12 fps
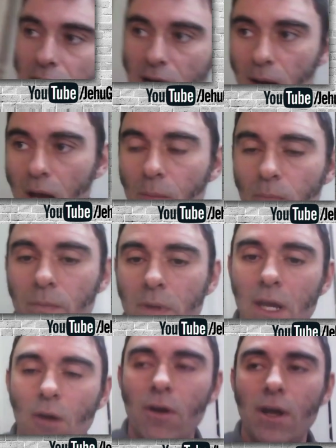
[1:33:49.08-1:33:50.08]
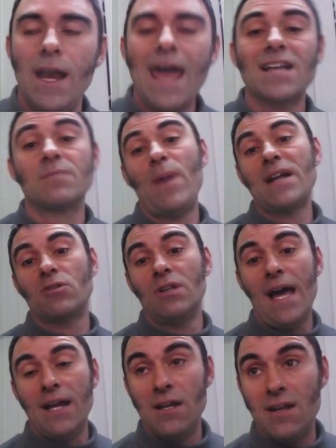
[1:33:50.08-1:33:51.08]
uh, I'm you know an ex petrol
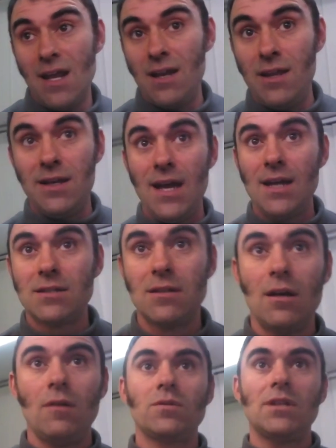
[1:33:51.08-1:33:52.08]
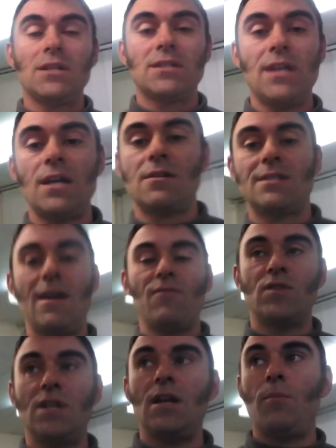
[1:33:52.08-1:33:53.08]
head at the end of the day. So since the age of
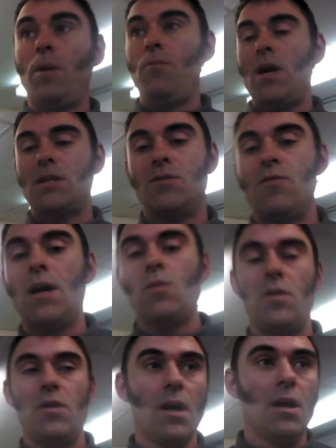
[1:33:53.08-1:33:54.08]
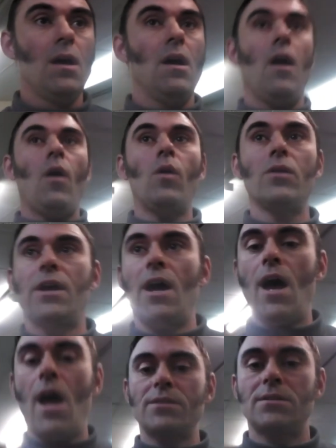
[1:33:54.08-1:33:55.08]
17, I've been messing around with old
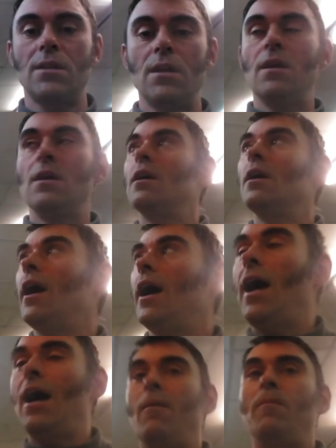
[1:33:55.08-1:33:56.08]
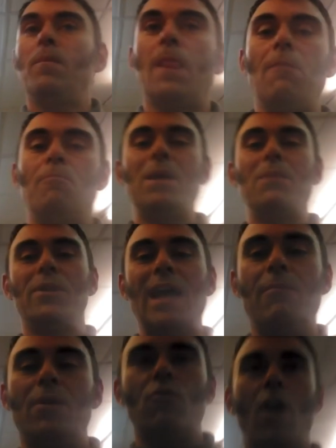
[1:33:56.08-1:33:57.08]
cars. Um, and people
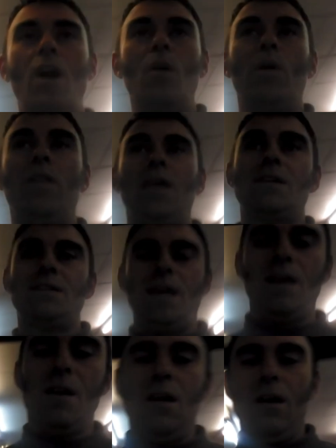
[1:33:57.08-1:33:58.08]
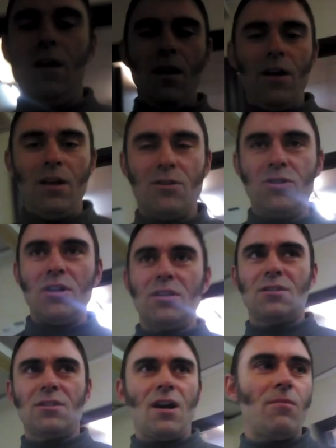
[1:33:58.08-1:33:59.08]
get me wrong when they say, "Oh, you
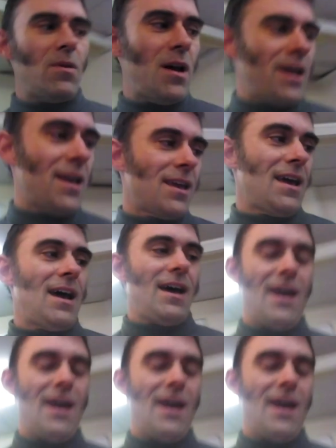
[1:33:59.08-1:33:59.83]
just some like uh,